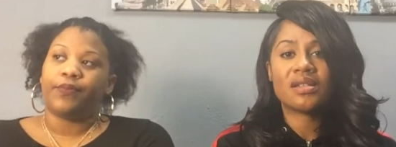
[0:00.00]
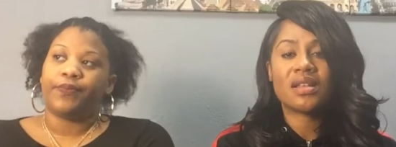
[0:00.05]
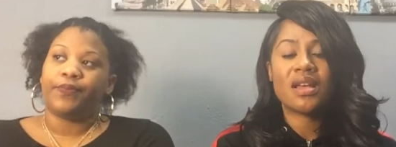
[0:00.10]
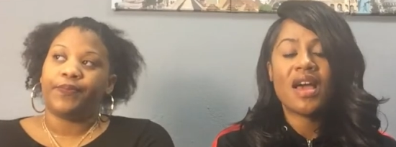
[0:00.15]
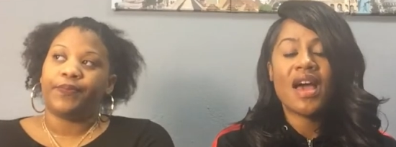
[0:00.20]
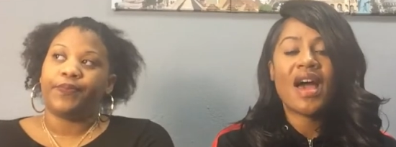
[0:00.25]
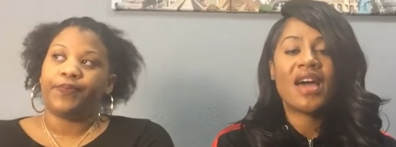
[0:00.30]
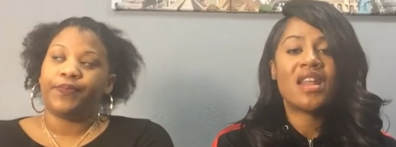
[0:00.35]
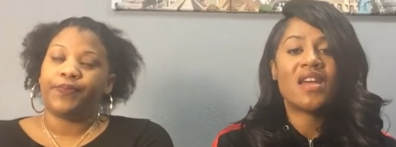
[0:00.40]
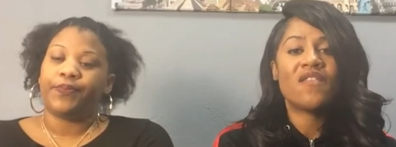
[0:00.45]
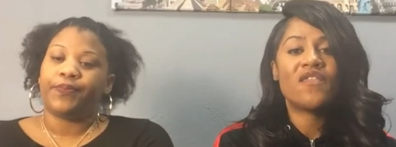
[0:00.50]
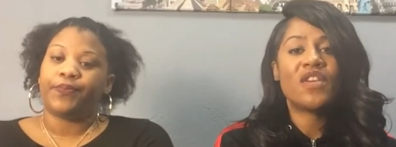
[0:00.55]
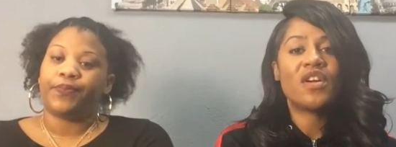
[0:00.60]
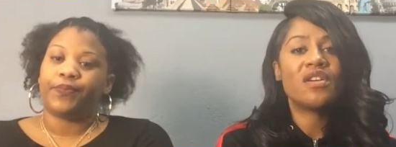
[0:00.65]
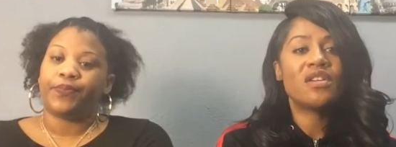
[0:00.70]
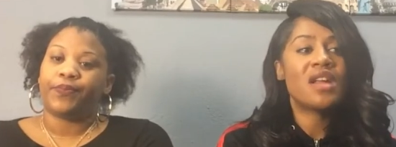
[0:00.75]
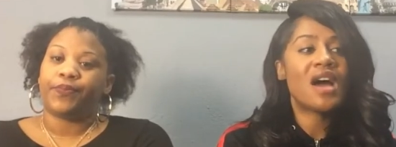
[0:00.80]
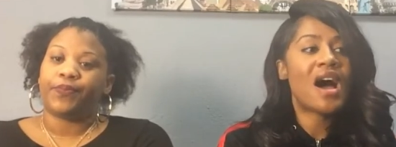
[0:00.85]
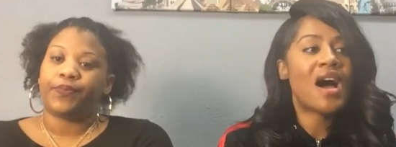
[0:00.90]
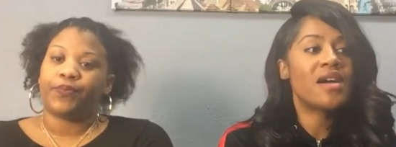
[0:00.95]
Speaker 1: Mm-hmm. And if
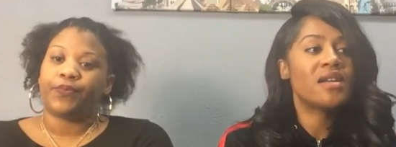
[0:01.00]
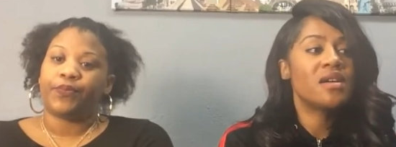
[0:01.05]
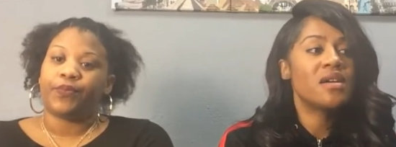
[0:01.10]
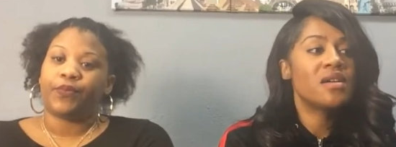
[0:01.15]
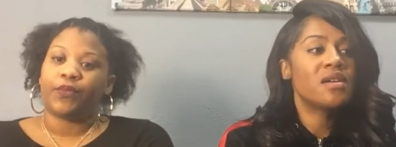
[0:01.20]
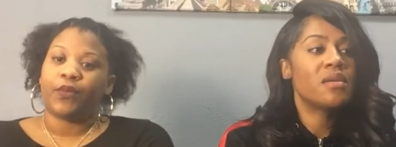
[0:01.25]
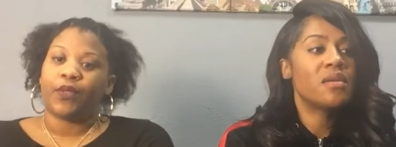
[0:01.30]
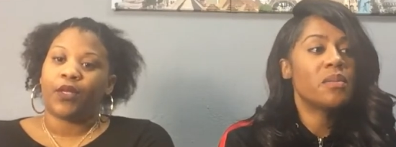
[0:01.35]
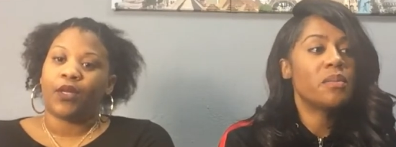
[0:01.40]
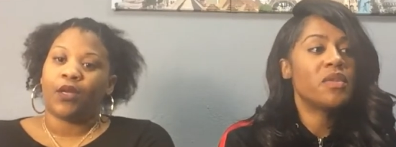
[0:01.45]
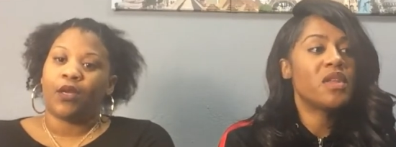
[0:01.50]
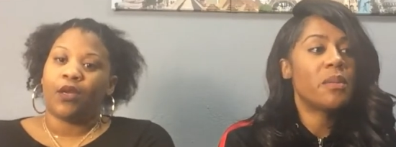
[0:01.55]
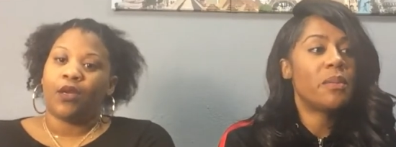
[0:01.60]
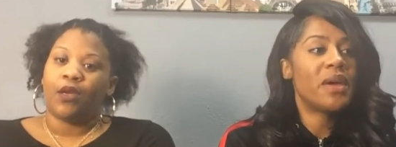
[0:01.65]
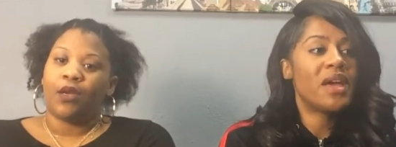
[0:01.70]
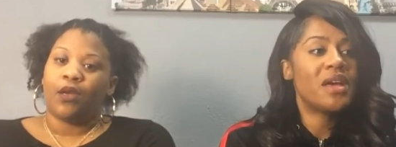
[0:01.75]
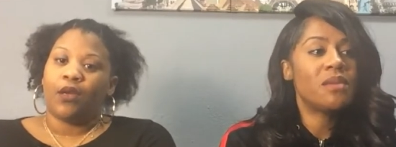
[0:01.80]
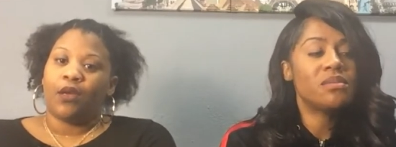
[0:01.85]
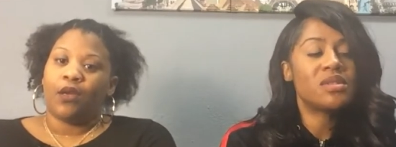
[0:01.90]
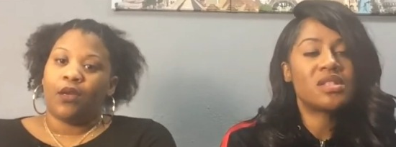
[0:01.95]
they're not the
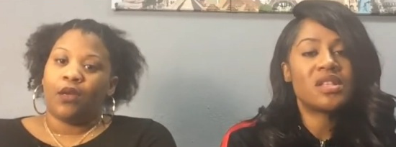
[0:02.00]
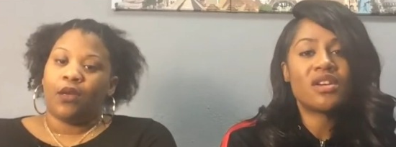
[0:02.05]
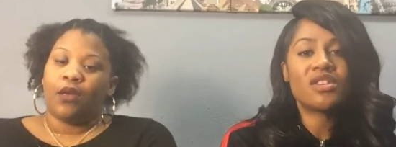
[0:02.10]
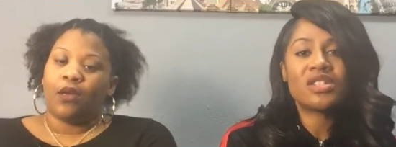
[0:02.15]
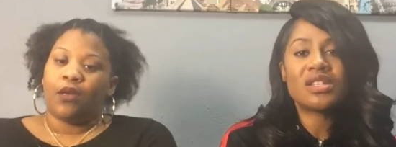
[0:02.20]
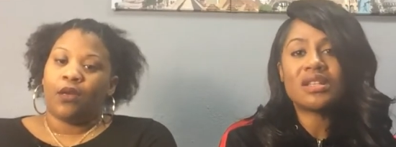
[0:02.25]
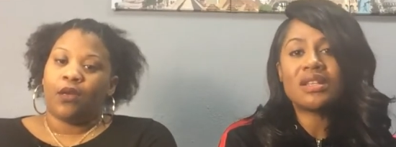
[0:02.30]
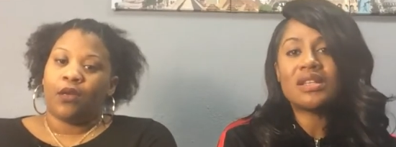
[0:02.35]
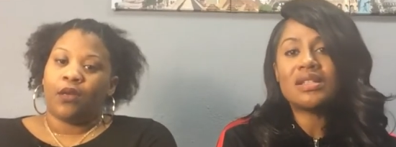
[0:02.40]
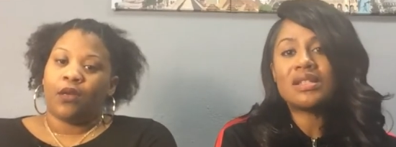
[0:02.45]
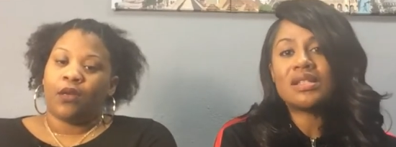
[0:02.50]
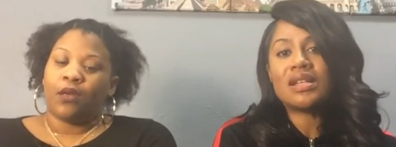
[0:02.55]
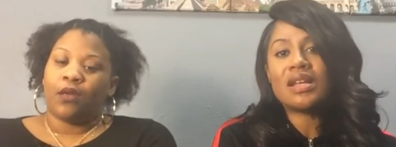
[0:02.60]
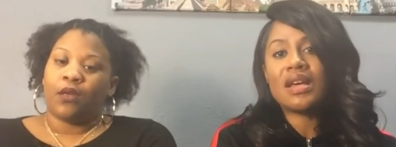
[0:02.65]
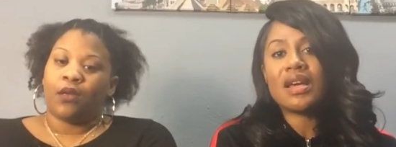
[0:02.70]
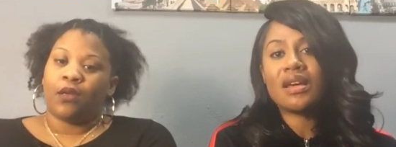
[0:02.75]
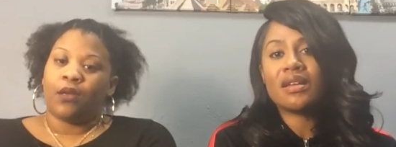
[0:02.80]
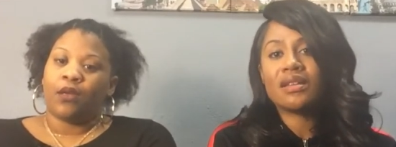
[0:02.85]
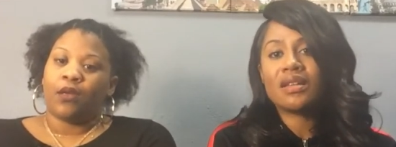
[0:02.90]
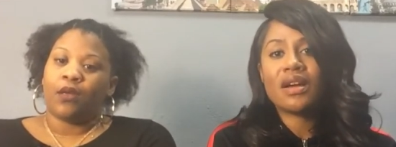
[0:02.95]
pimps, they're
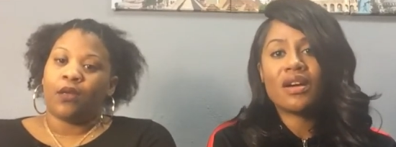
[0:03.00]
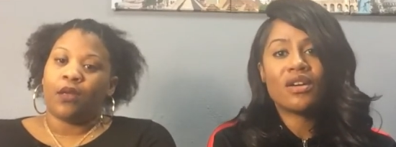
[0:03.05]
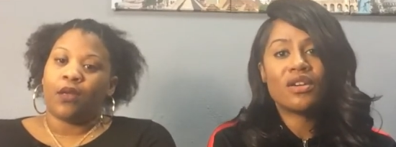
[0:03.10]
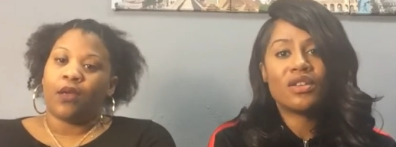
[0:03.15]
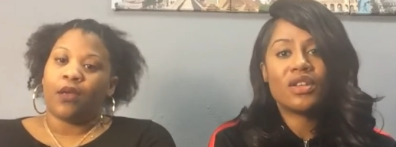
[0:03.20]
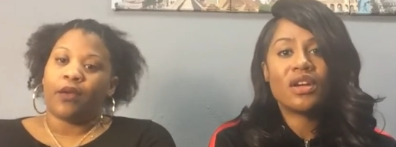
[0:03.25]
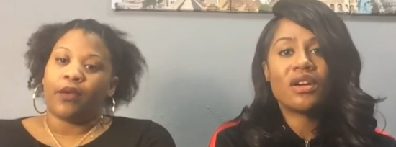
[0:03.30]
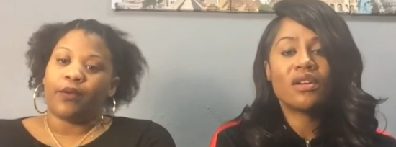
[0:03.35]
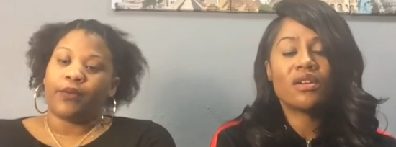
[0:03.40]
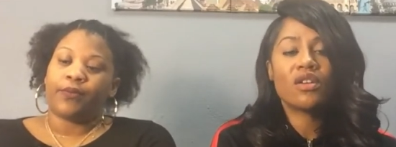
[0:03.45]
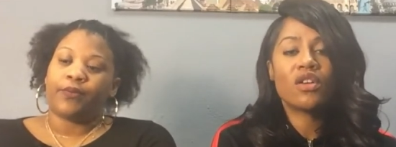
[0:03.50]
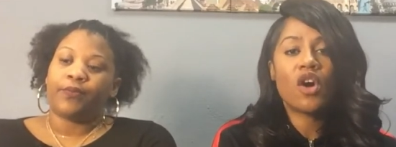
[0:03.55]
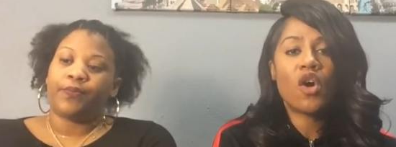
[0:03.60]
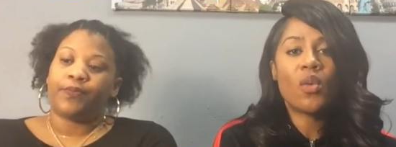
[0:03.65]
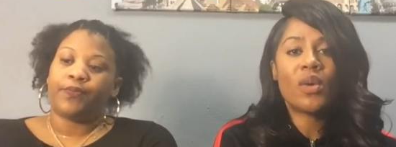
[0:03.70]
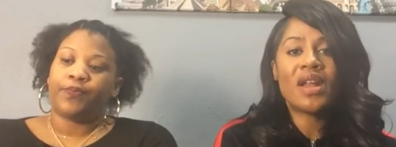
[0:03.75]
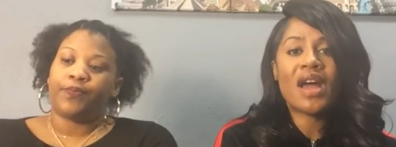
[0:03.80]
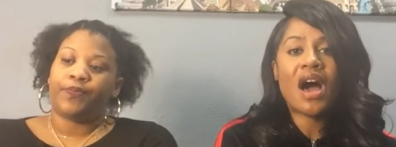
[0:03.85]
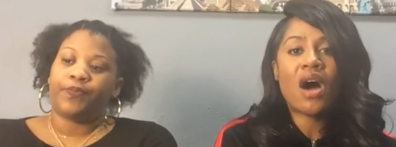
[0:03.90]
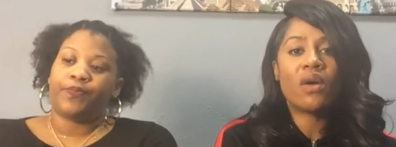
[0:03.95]
soliciting. They're yeah. they're
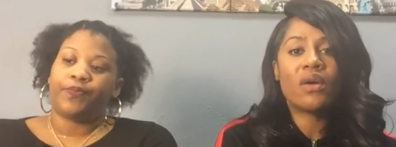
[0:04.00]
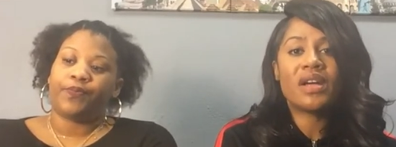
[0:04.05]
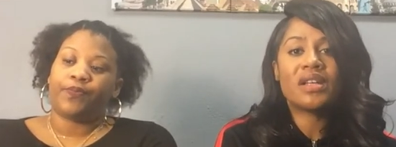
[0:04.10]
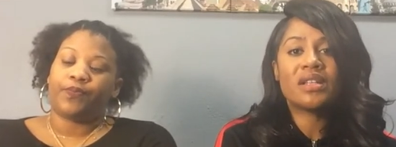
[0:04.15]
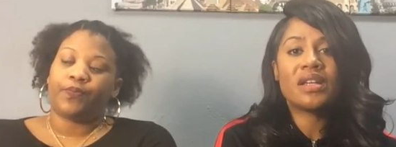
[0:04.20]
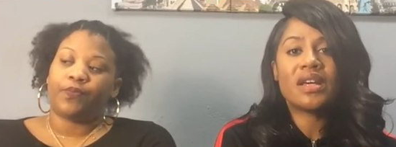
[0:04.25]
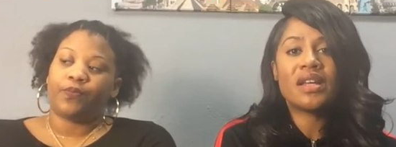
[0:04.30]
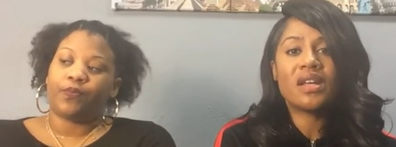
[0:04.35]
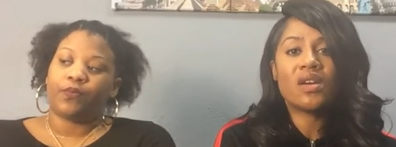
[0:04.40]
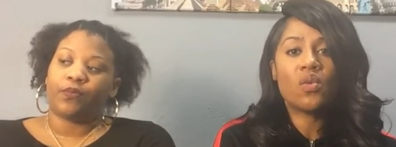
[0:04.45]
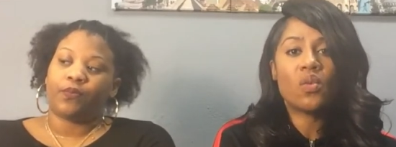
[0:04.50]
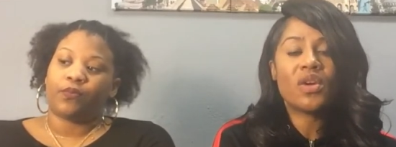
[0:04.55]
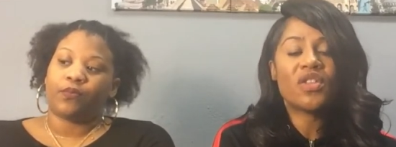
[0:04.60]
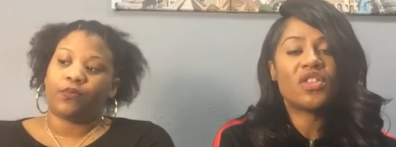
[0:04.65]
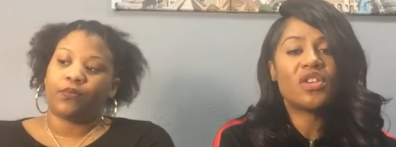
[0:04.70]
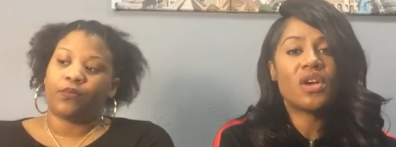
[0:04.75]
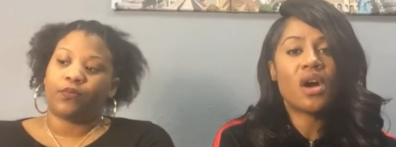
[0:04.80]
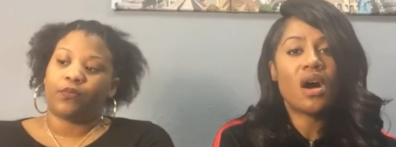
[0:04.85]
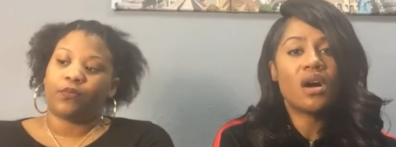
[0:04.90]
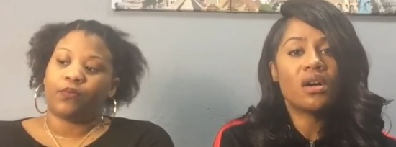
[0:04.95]
going out and getting
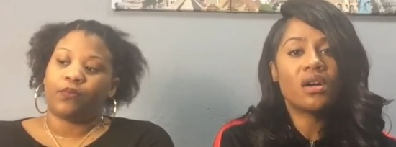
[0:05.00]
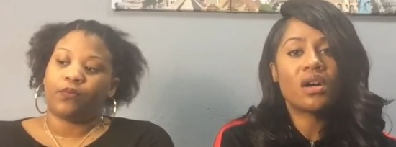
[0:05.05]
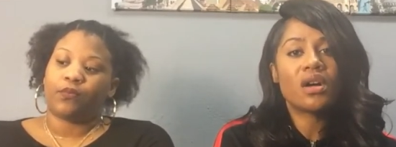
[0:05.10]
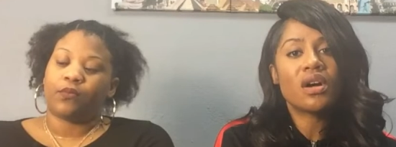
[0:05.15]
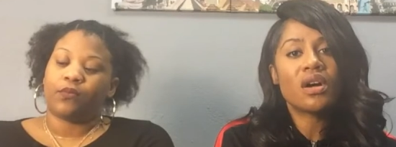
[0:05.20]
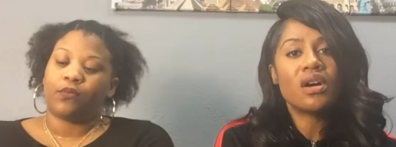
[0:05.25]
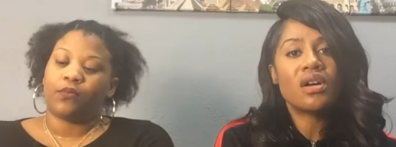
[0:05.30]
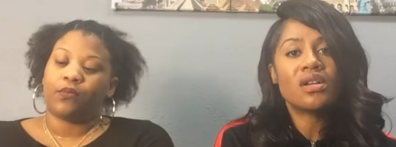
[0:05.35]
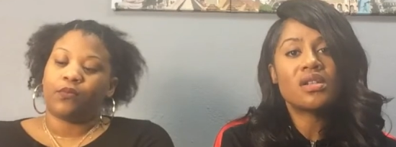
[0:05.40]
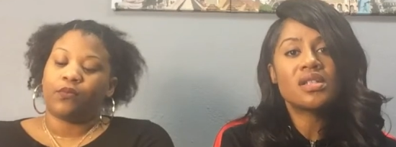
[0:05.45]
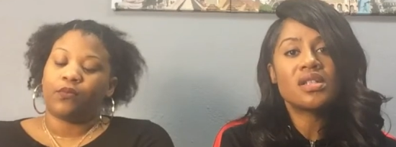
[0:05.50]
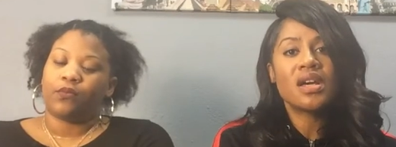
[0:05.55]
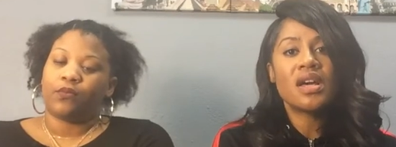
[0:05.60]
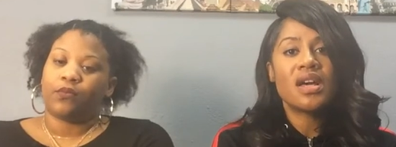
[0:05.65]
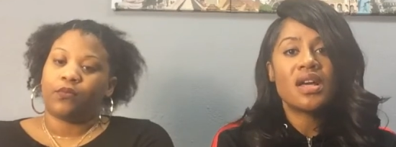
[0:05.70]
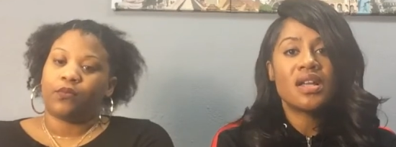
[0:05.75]
with young girls